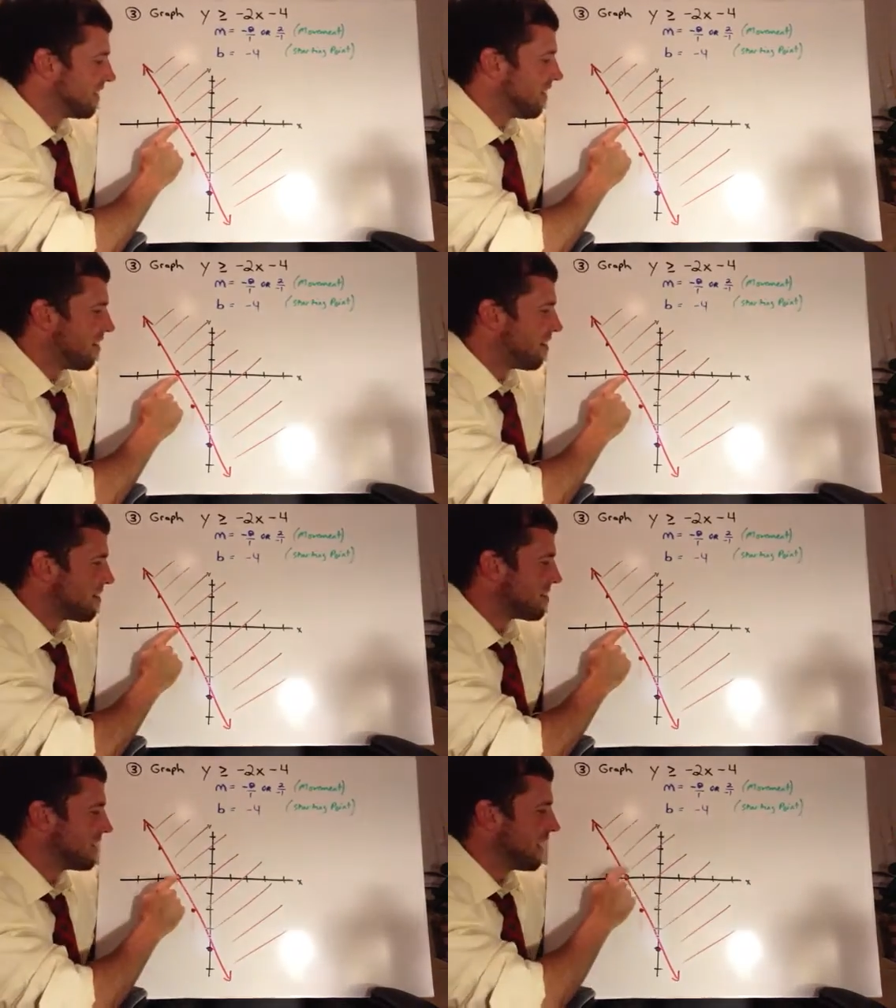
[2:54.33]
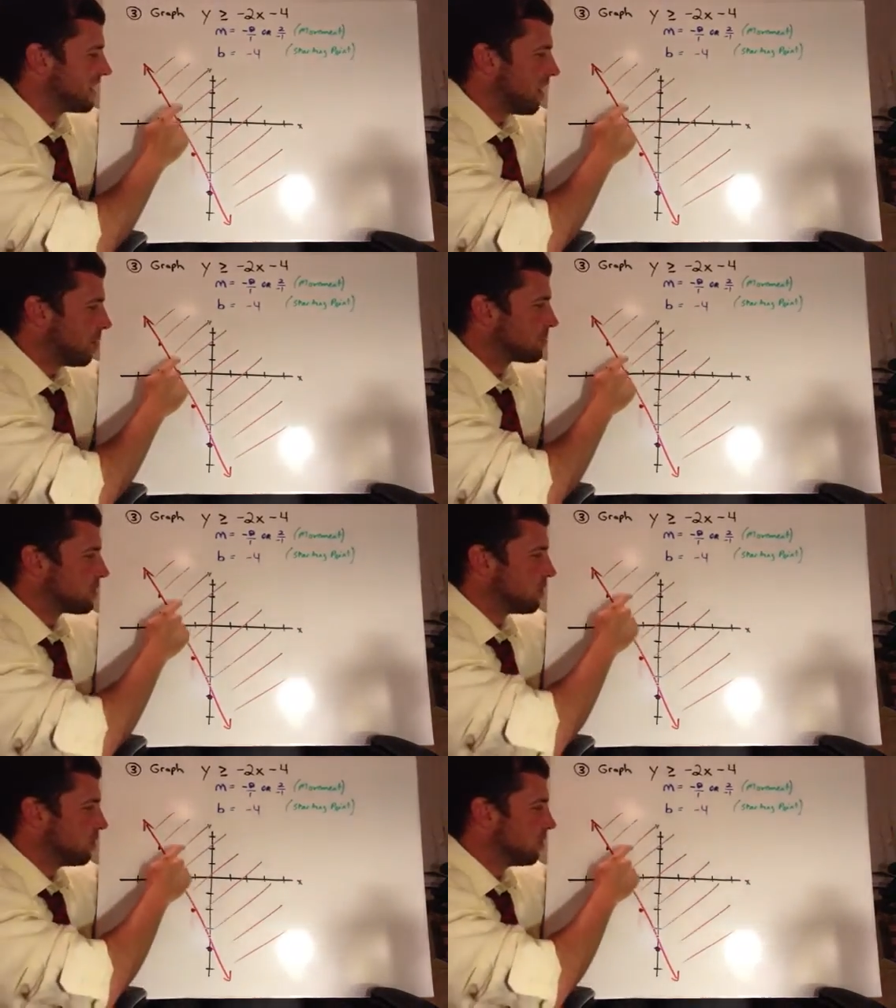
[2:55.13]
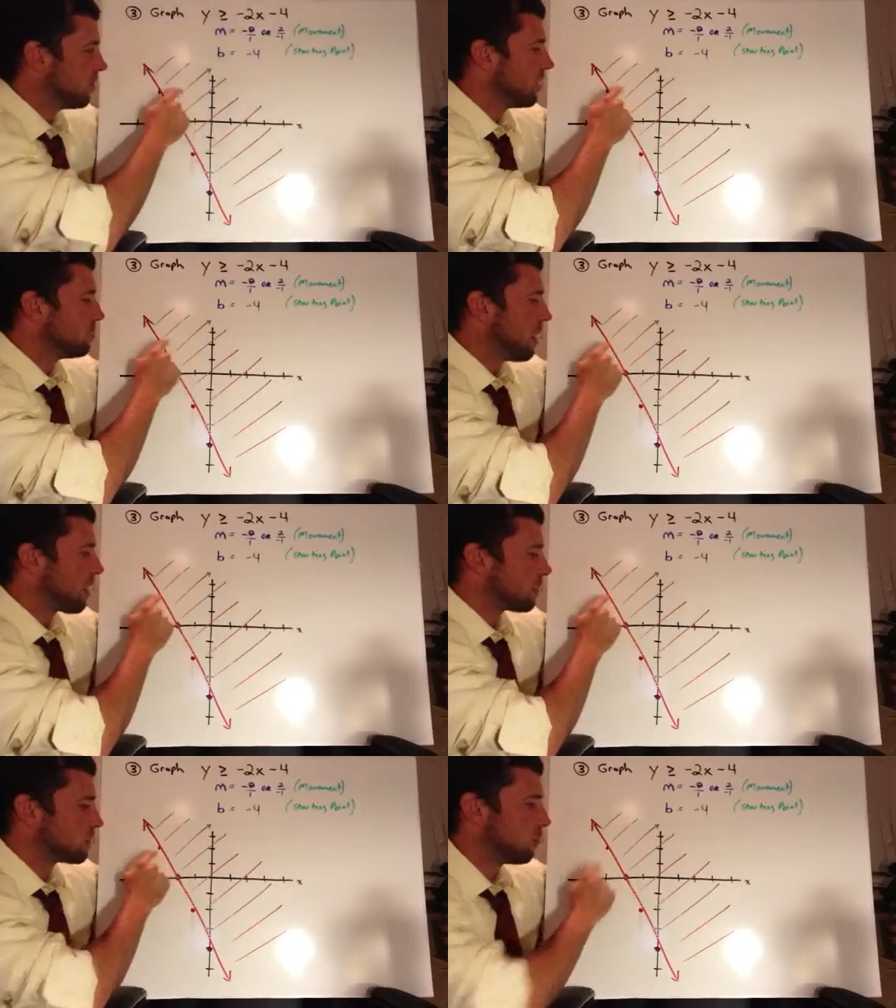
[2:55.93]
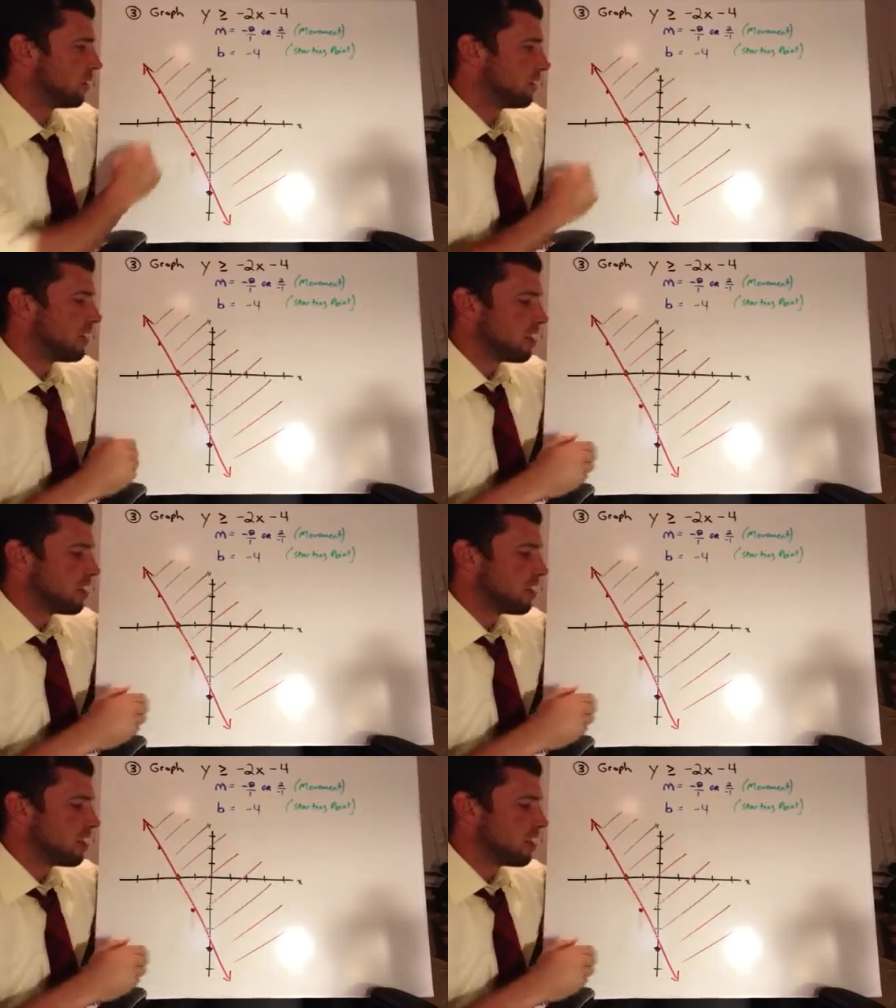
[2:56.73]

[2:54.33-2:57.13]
And up 2, backwards 1.